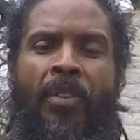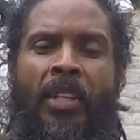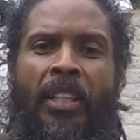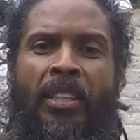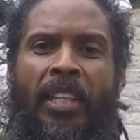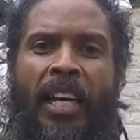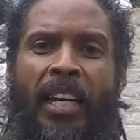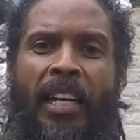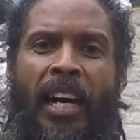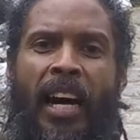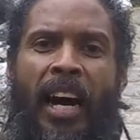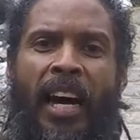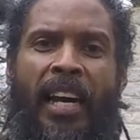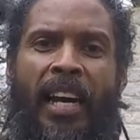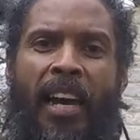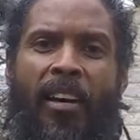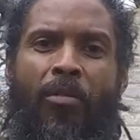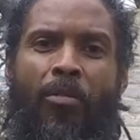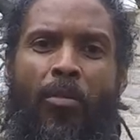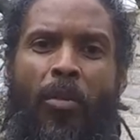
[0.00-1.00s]
I
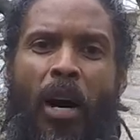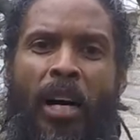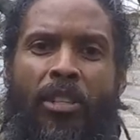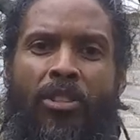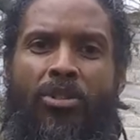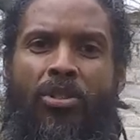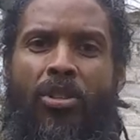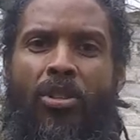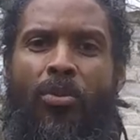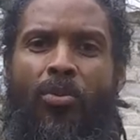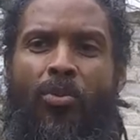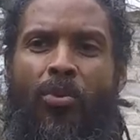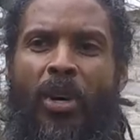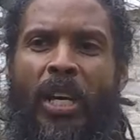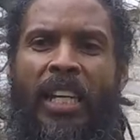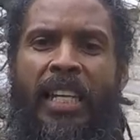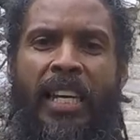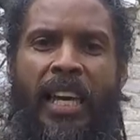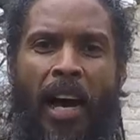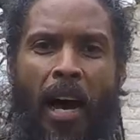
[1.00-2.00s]
have watched
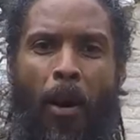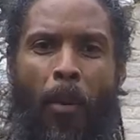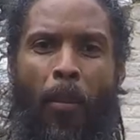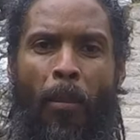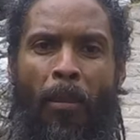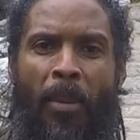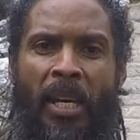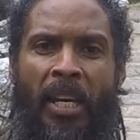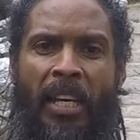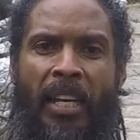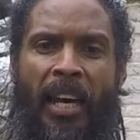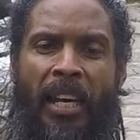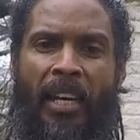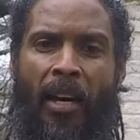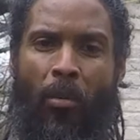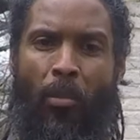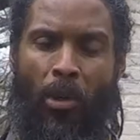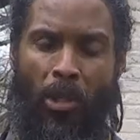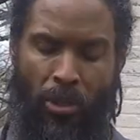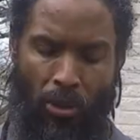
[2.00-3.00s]
really helped me, and I
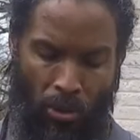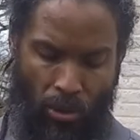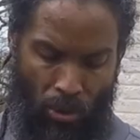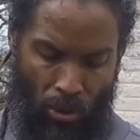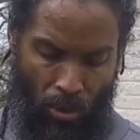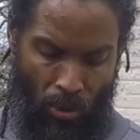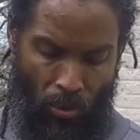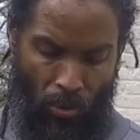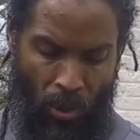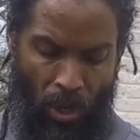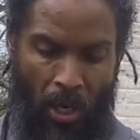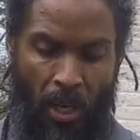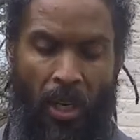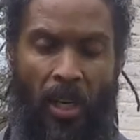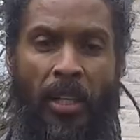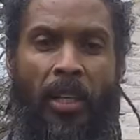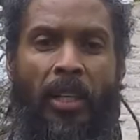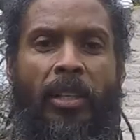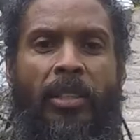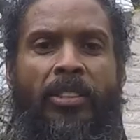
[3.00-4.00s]
wanted to
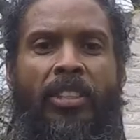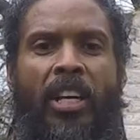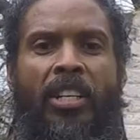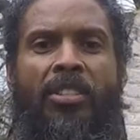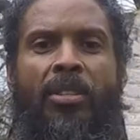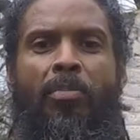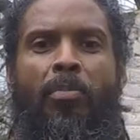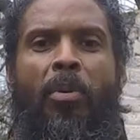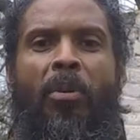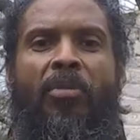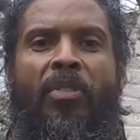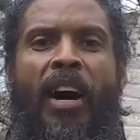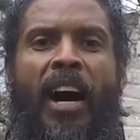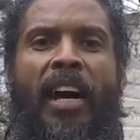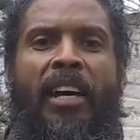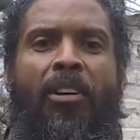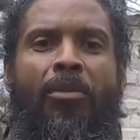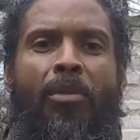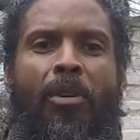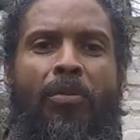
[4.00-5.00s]
just
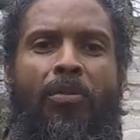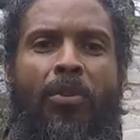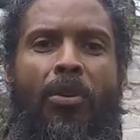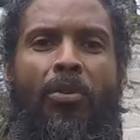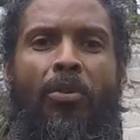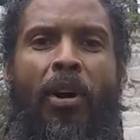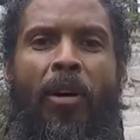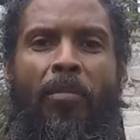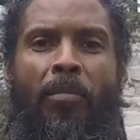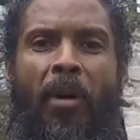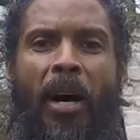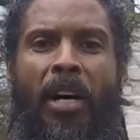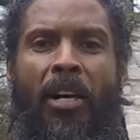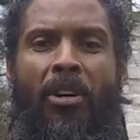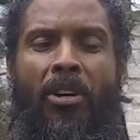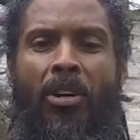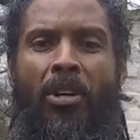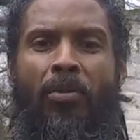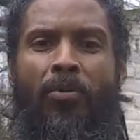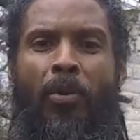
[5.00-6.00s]
provide a review of my
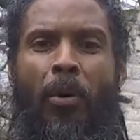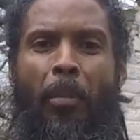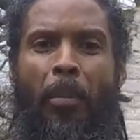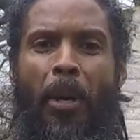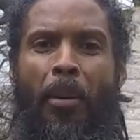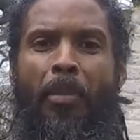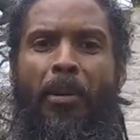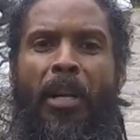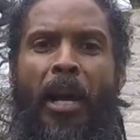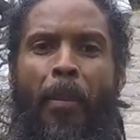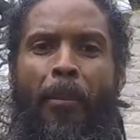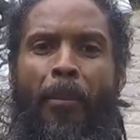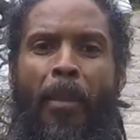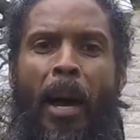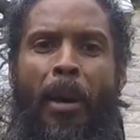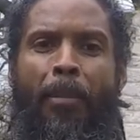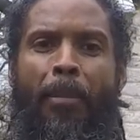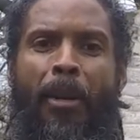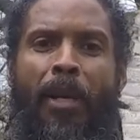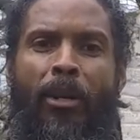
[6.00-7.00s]
own for people that
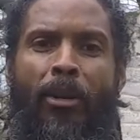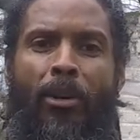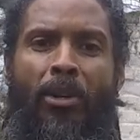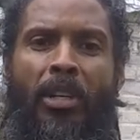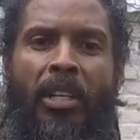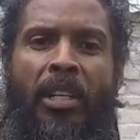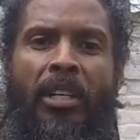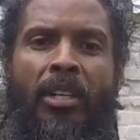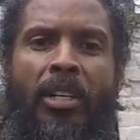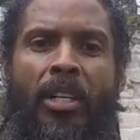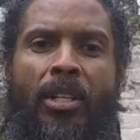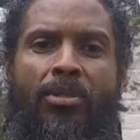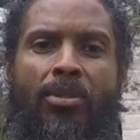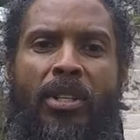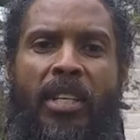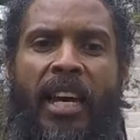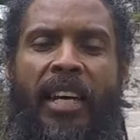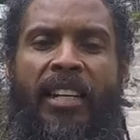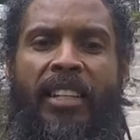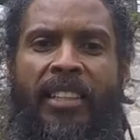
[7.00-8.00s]
might be looking to
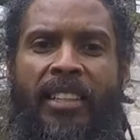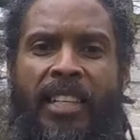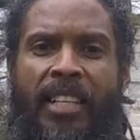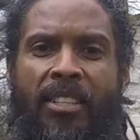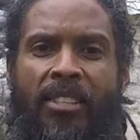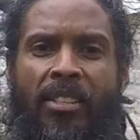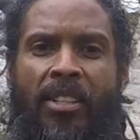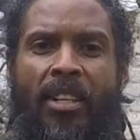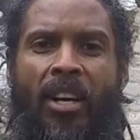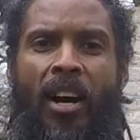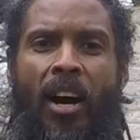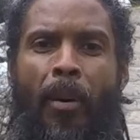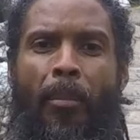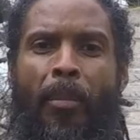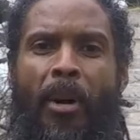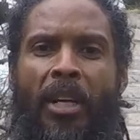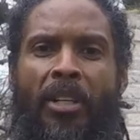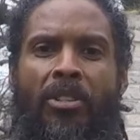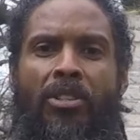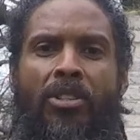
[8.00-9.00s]
get a decent heart
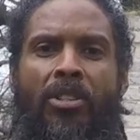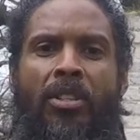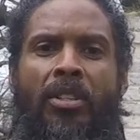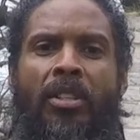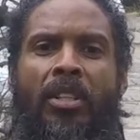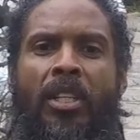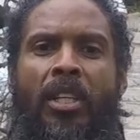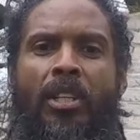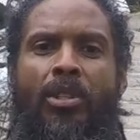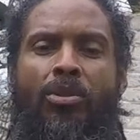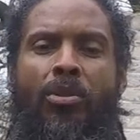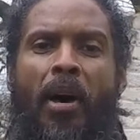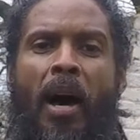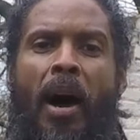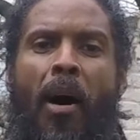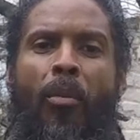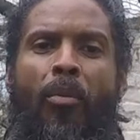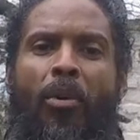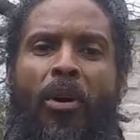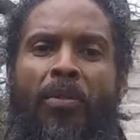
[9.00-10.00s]
monitor to
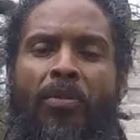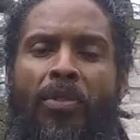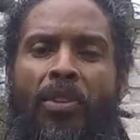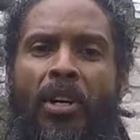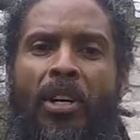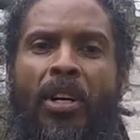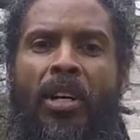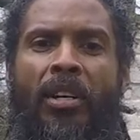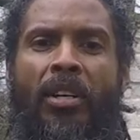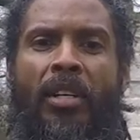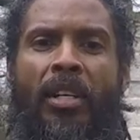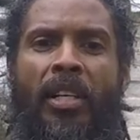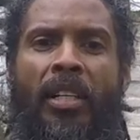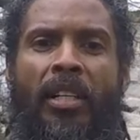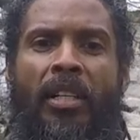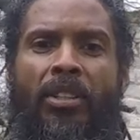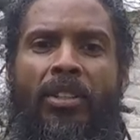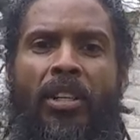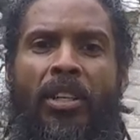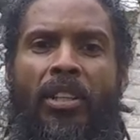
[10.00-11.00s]
help with their
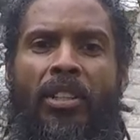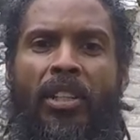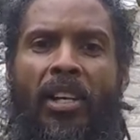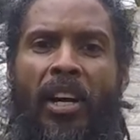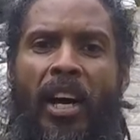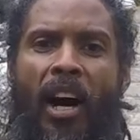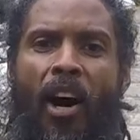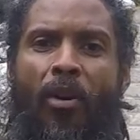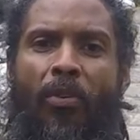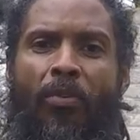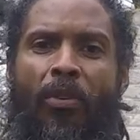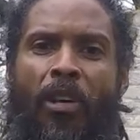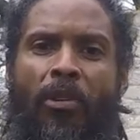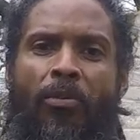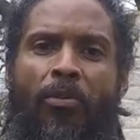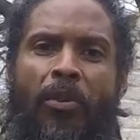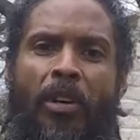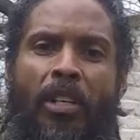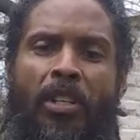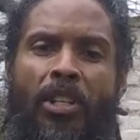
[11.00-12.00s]
health and
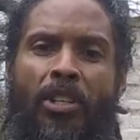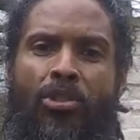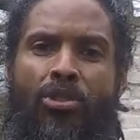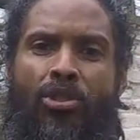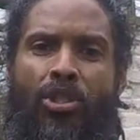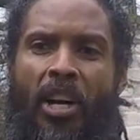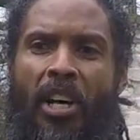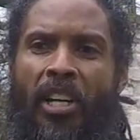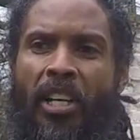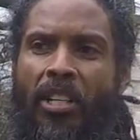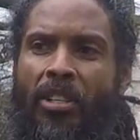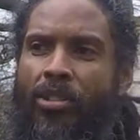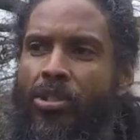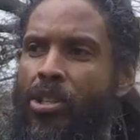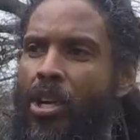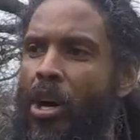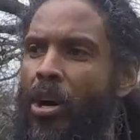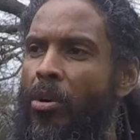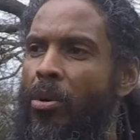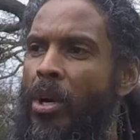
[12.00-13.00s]
fitness journey.
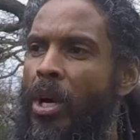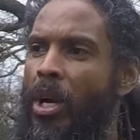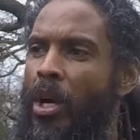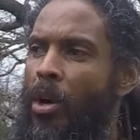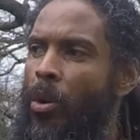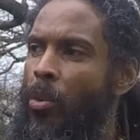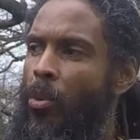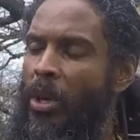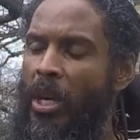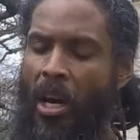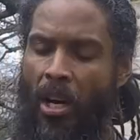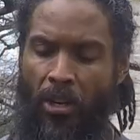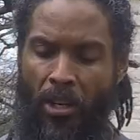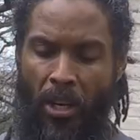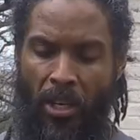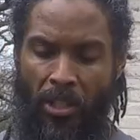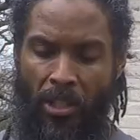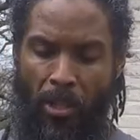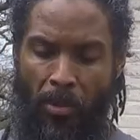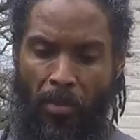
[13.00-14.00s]
So we are
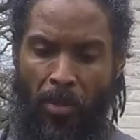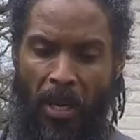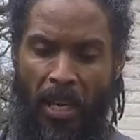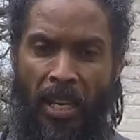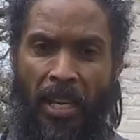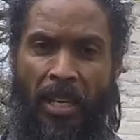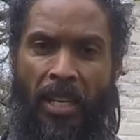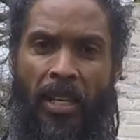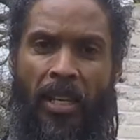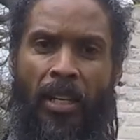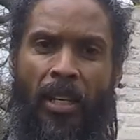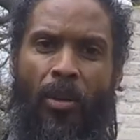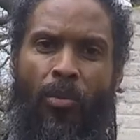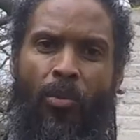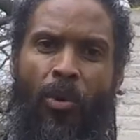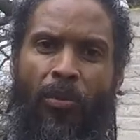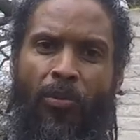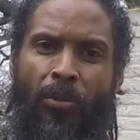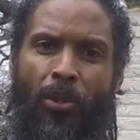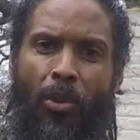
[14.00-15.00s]
going to be
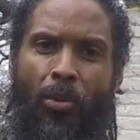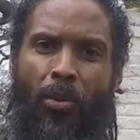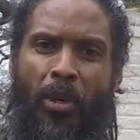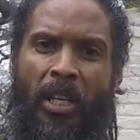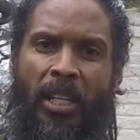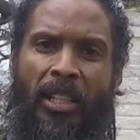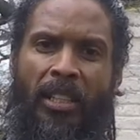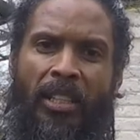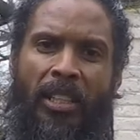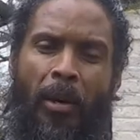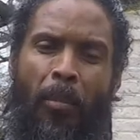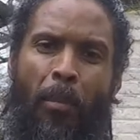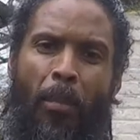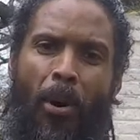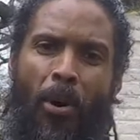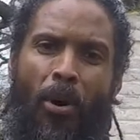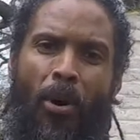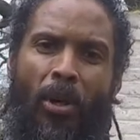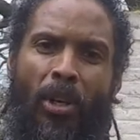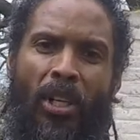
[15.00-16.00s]
reviewing the
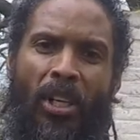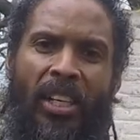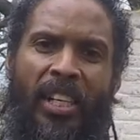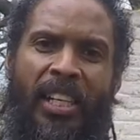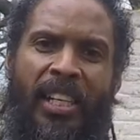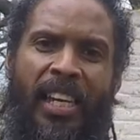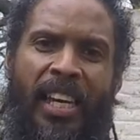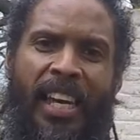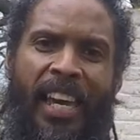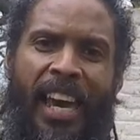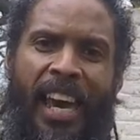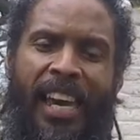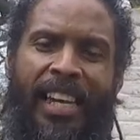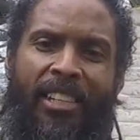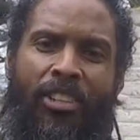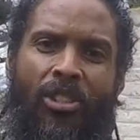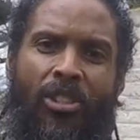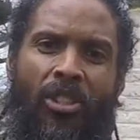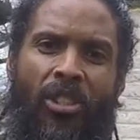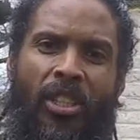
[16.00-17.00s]
Polar
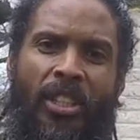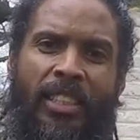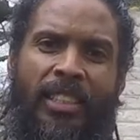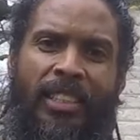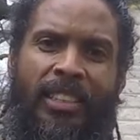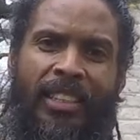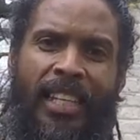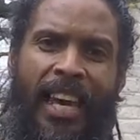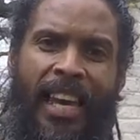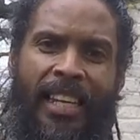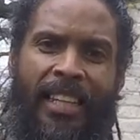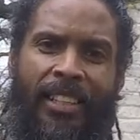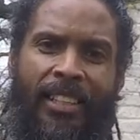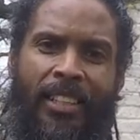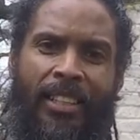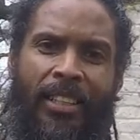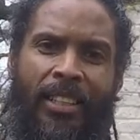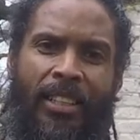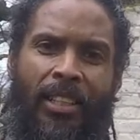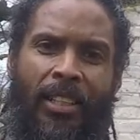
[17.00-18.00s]
H10.
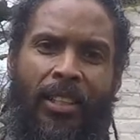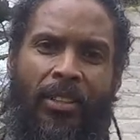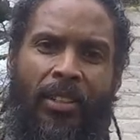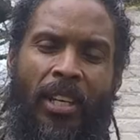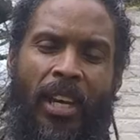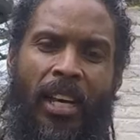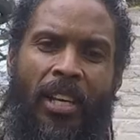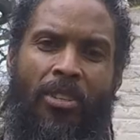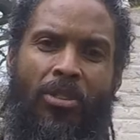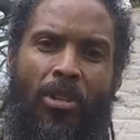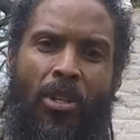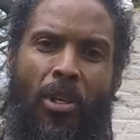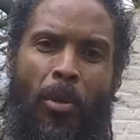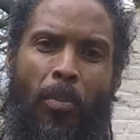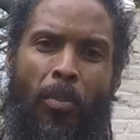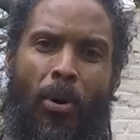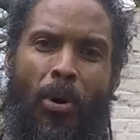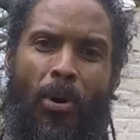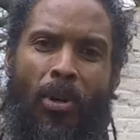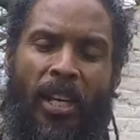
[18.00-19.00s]
Okay, so the
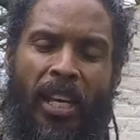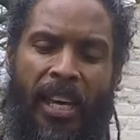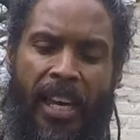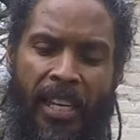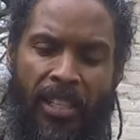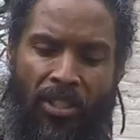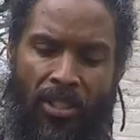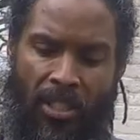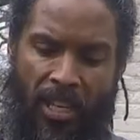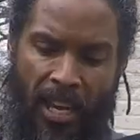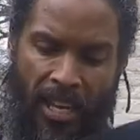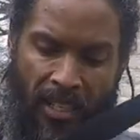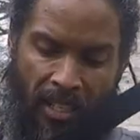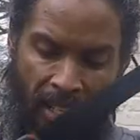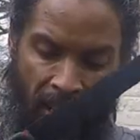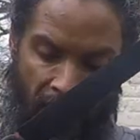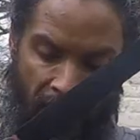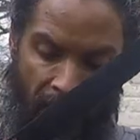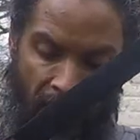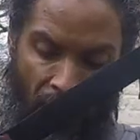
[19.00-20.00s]
Polar H10,
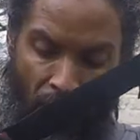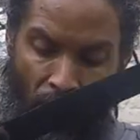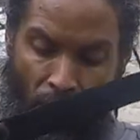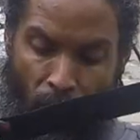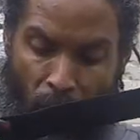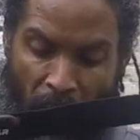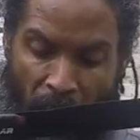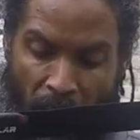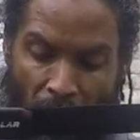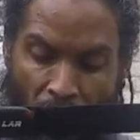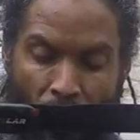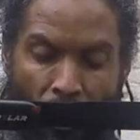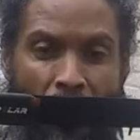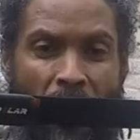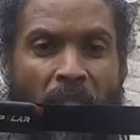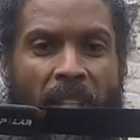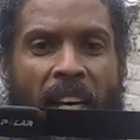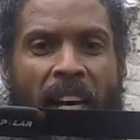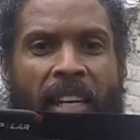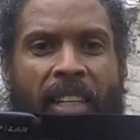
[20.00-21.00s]
this is what it
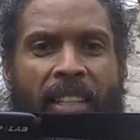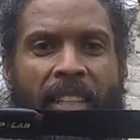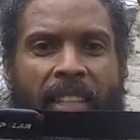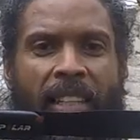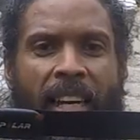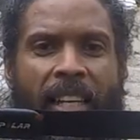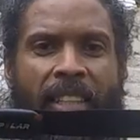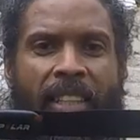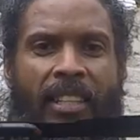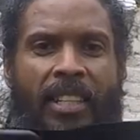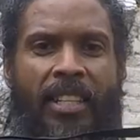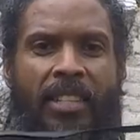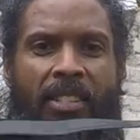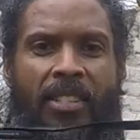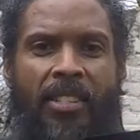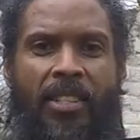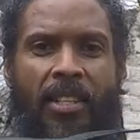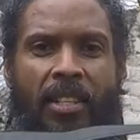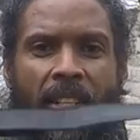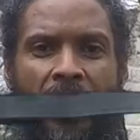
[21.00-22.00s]
looks like
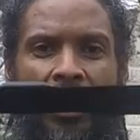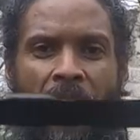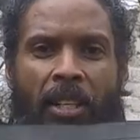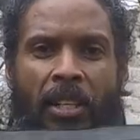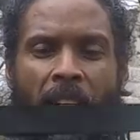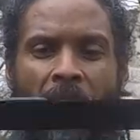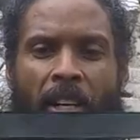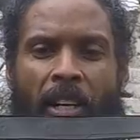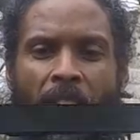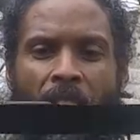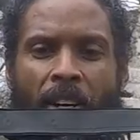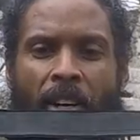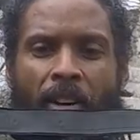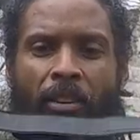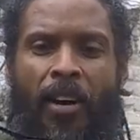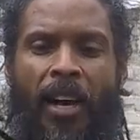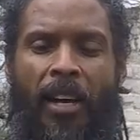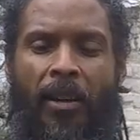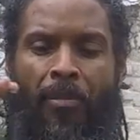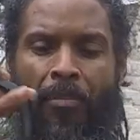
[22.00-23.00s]
this. All
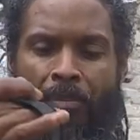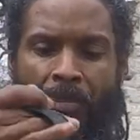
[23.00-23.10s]
right,